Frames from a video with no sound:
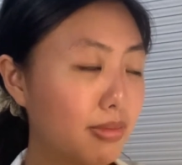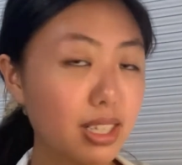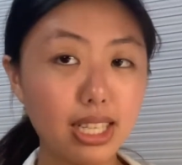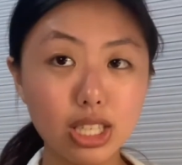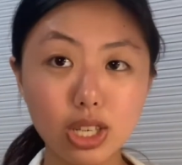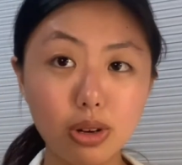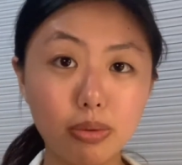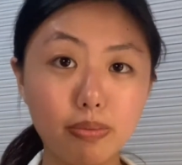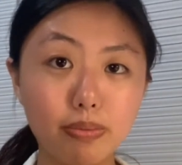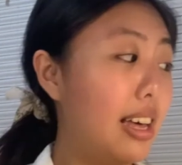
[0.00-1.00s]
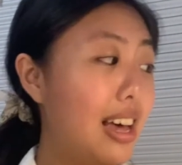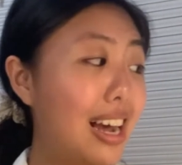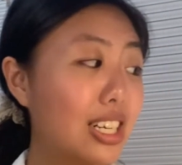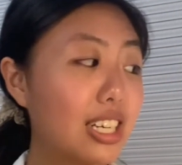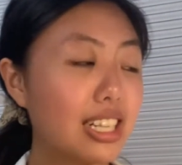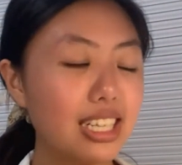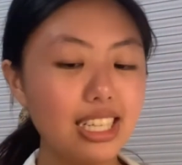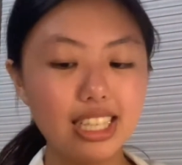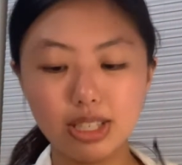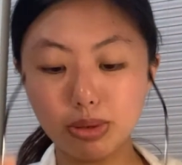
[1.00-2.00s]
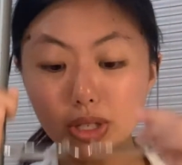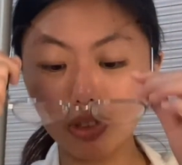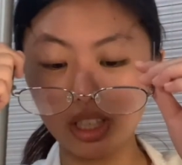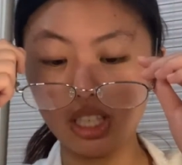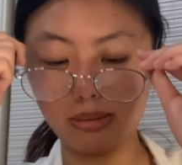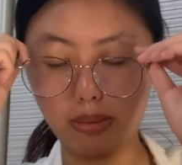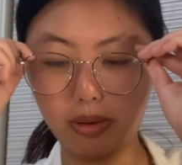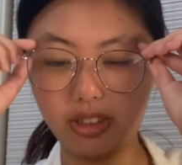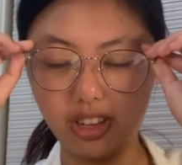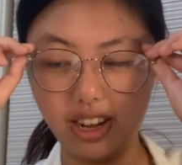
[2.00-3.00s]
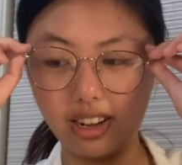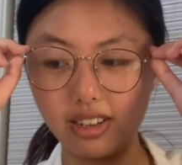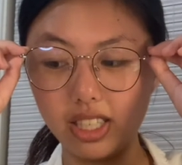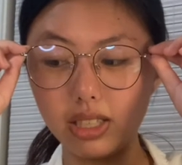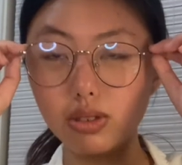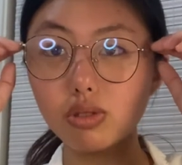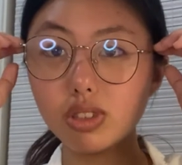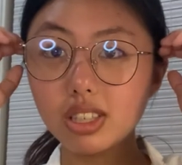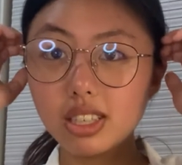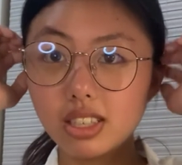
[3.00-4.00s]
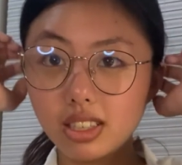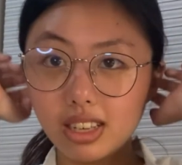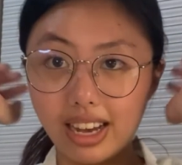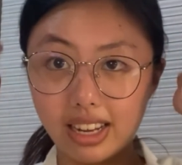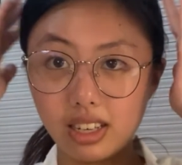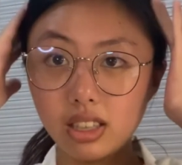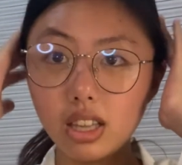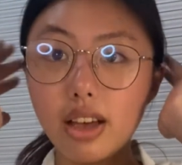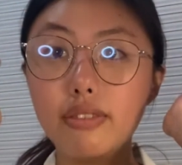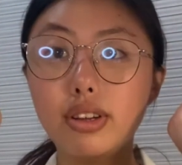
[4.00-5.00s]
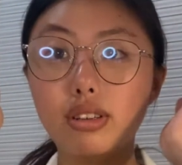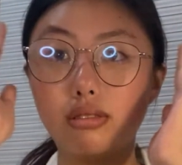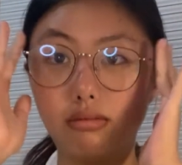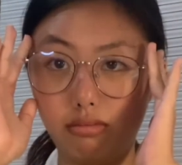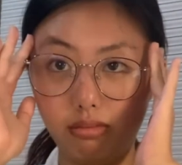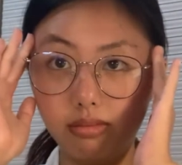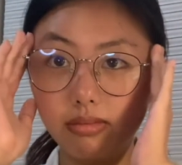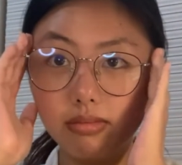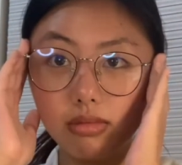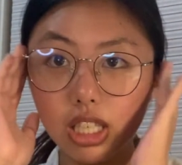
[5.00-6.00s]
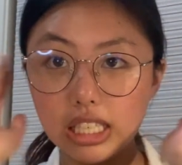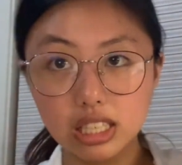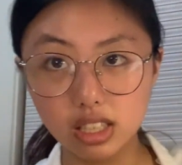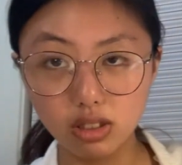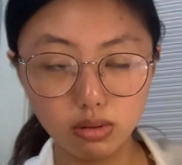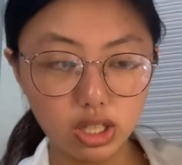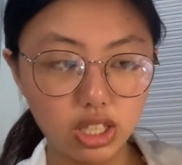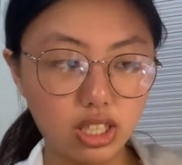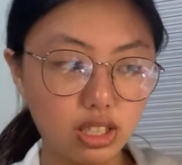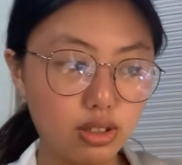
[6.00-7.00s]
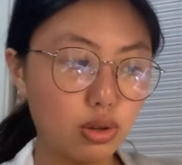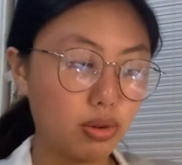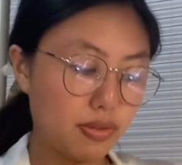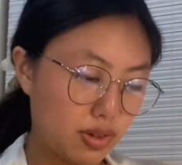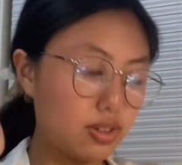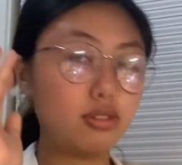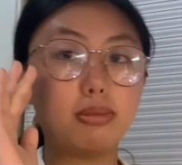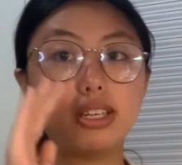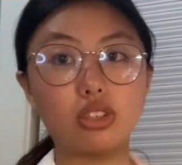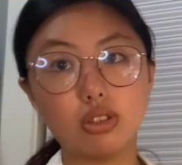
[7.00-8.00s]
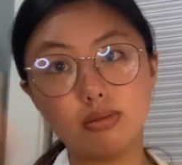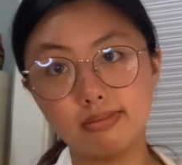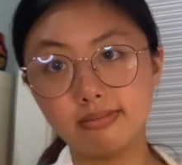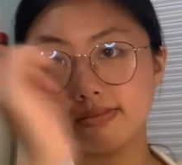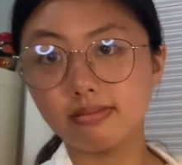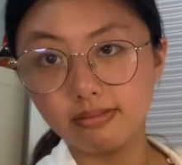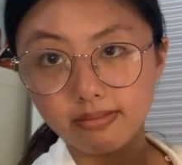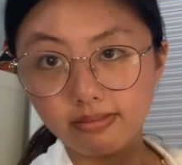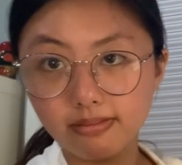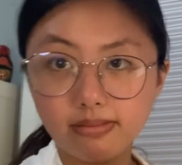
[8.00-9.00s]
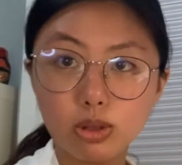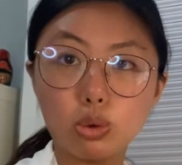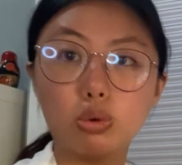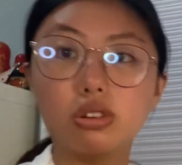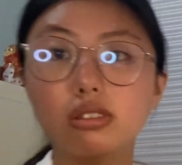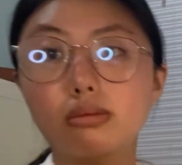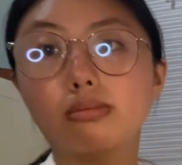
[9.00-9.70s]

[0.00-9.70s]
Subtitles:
let's go. Actually, this was released on my birthday because it was released at 11 here, which is still the 21st for me, so cool.